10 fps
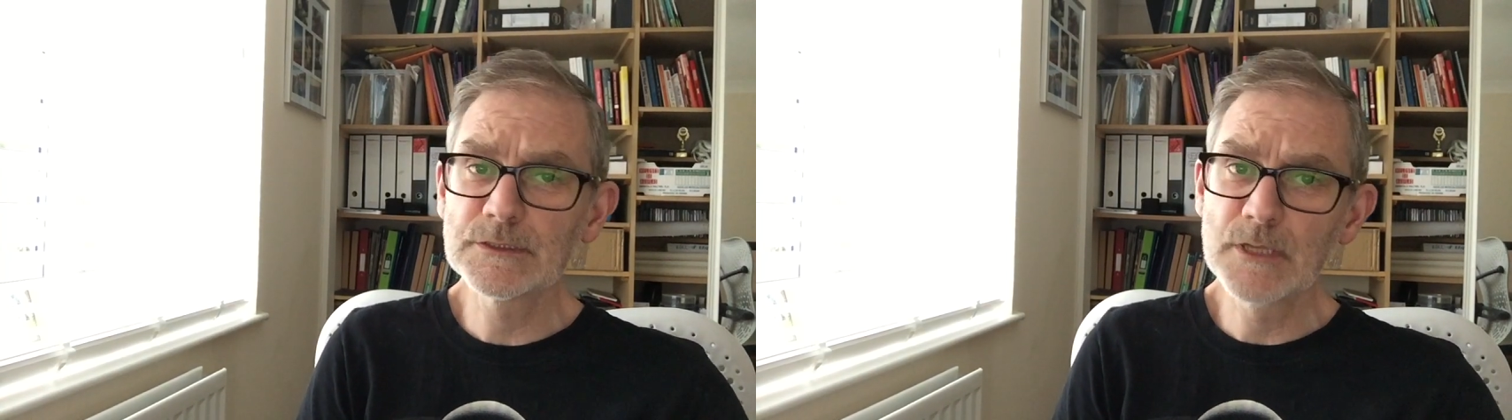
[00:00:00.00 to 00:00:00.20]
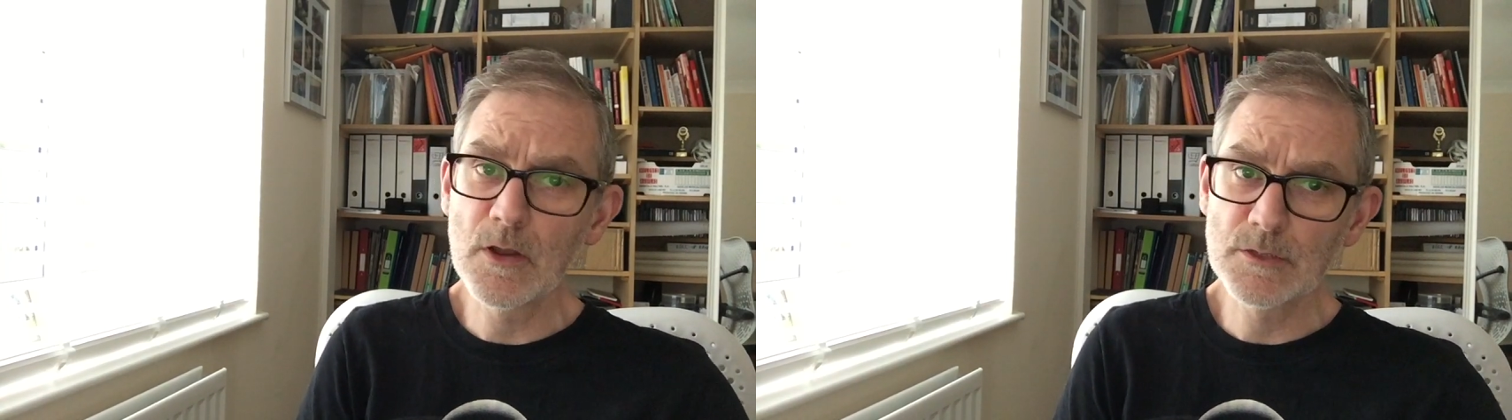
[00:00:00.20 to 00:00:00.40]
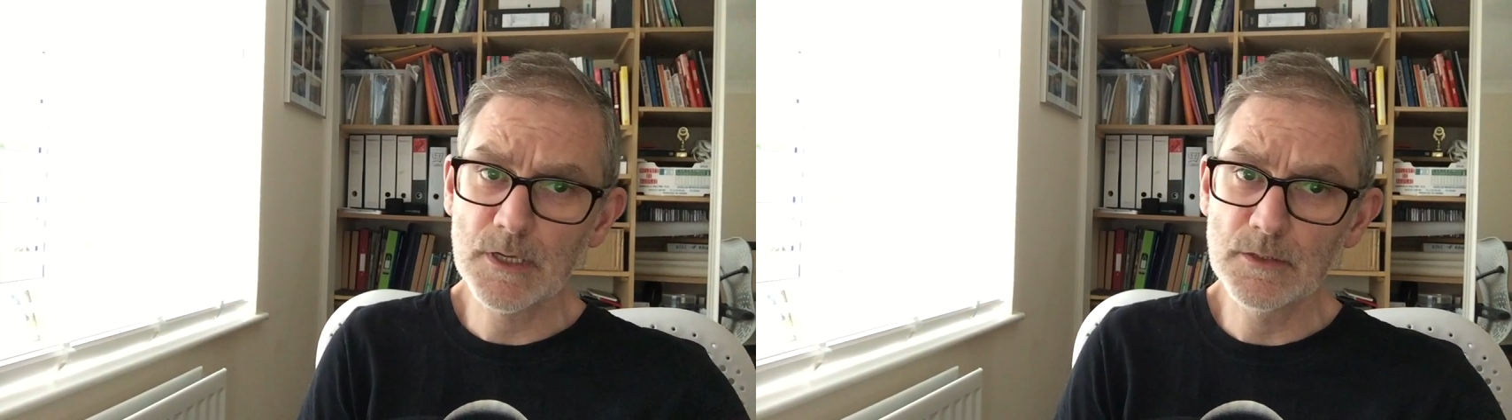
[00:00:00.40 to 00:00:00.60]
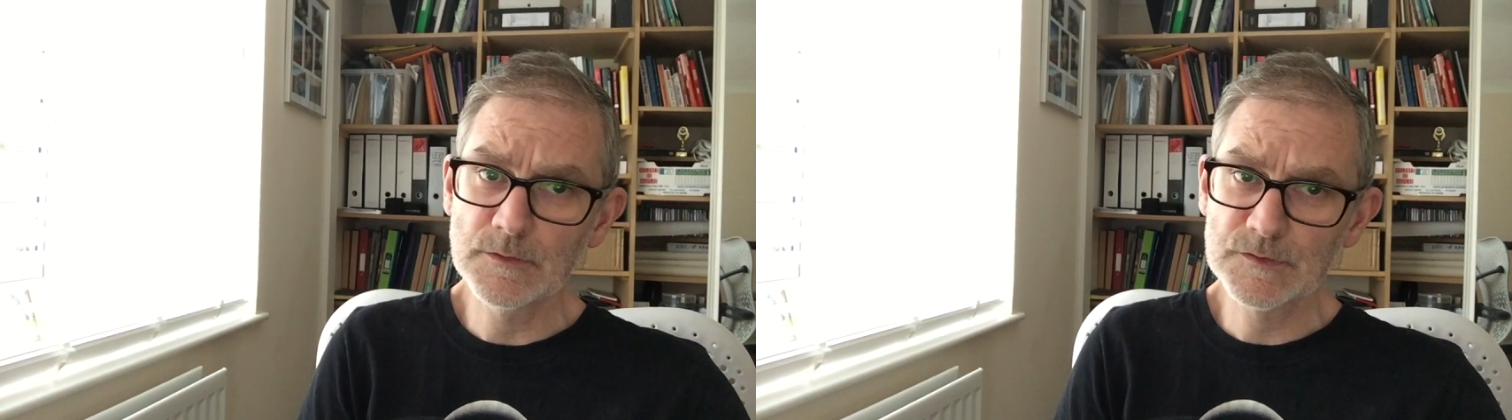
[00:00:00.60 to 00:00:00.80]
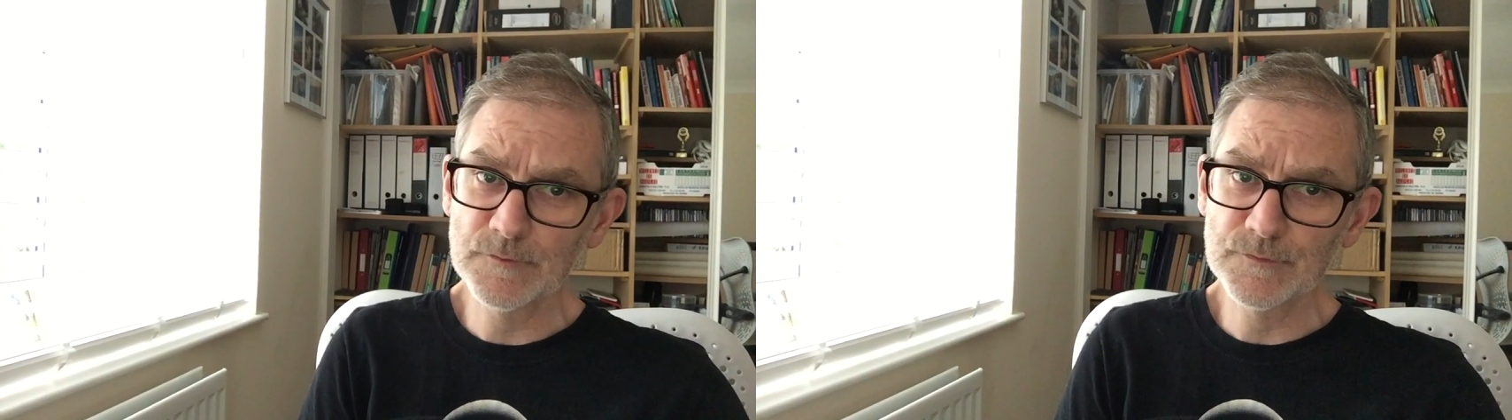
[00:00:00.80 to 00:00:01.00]

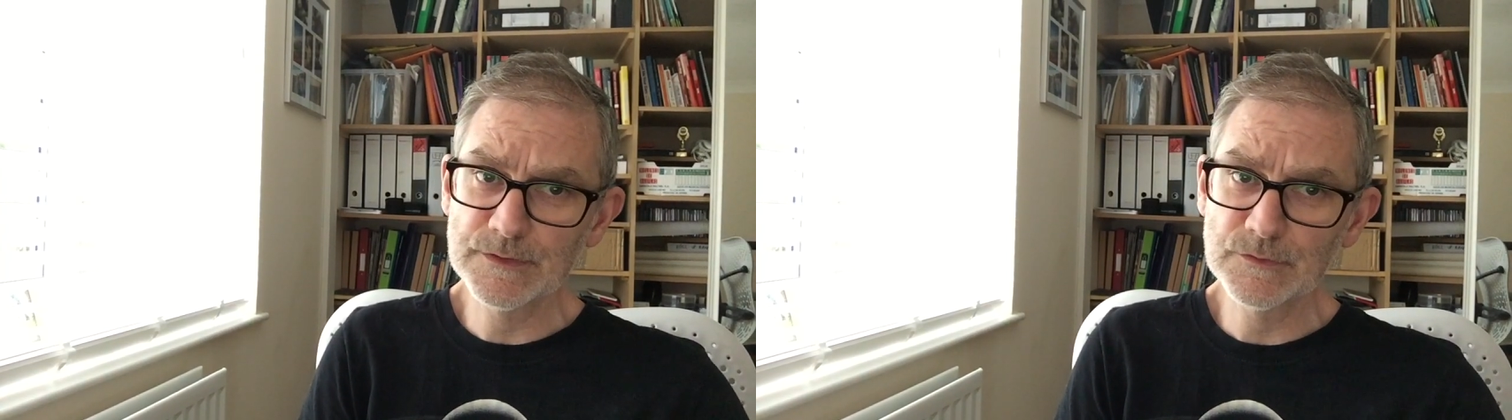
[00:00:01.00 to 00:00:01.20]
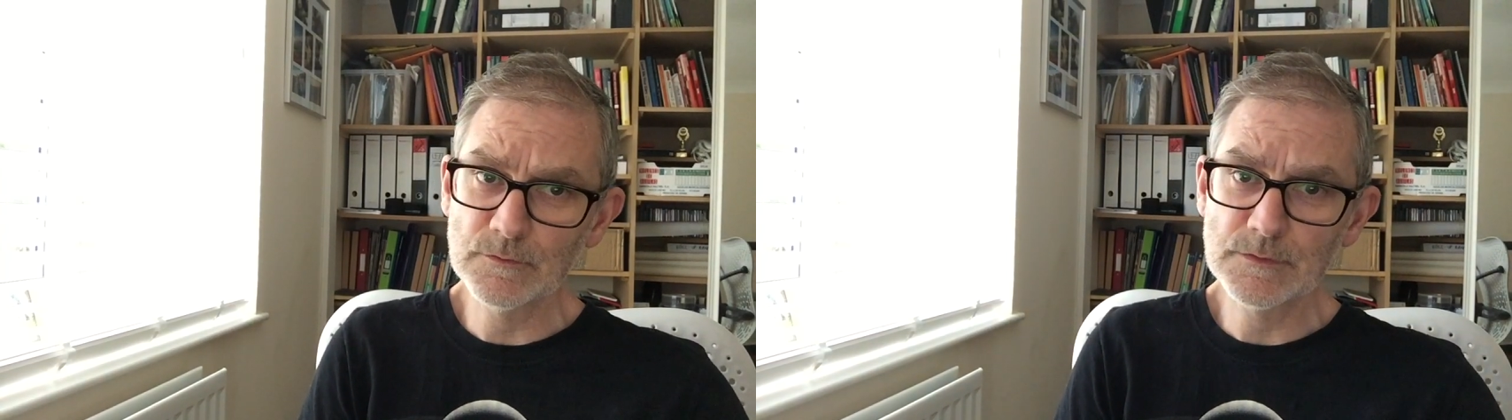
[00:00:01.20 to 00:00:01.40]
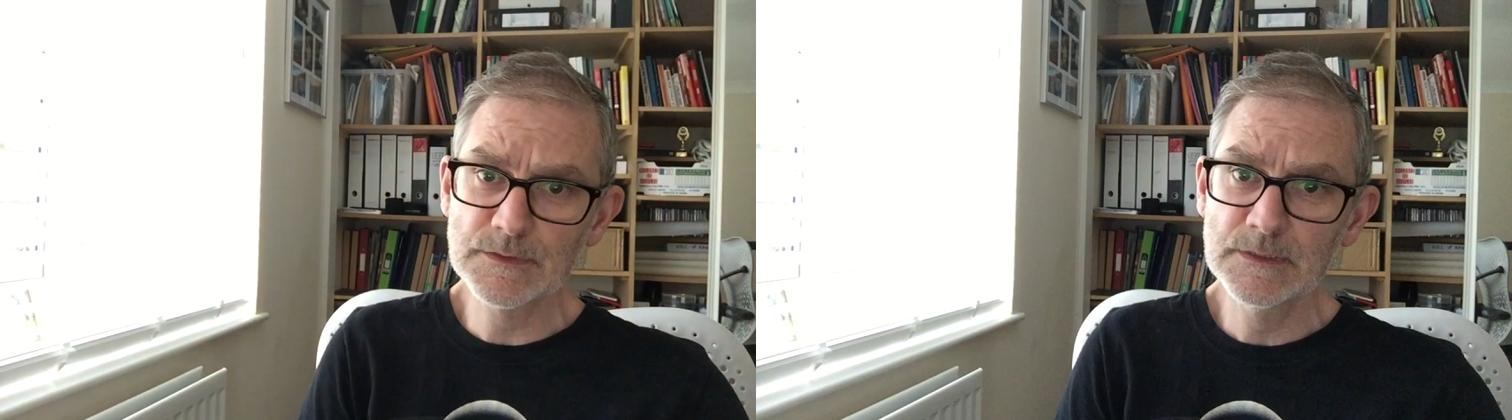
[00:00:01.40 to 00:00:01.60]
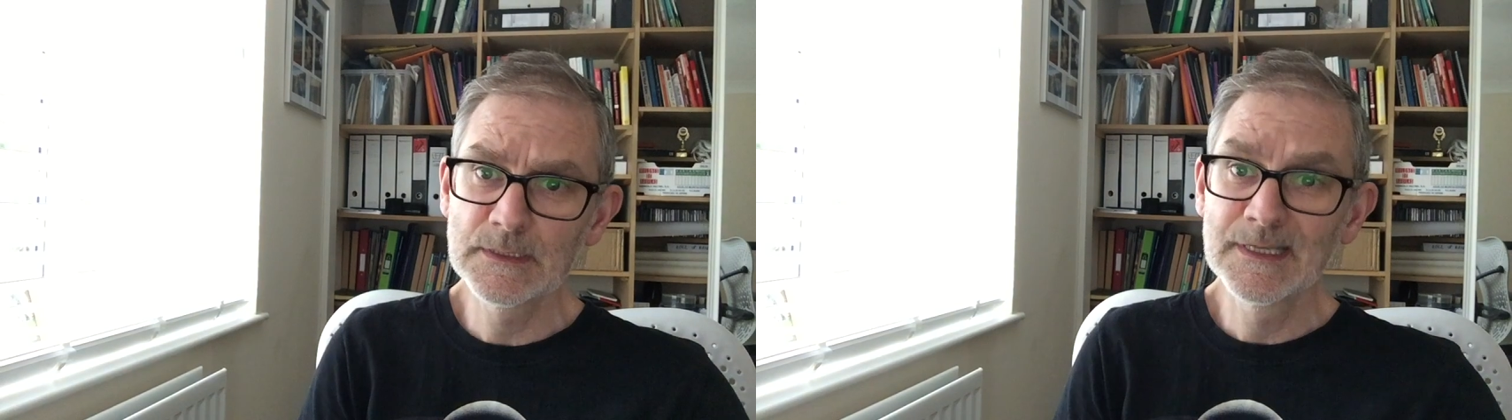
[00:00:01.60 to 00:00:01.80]
low-code software tools.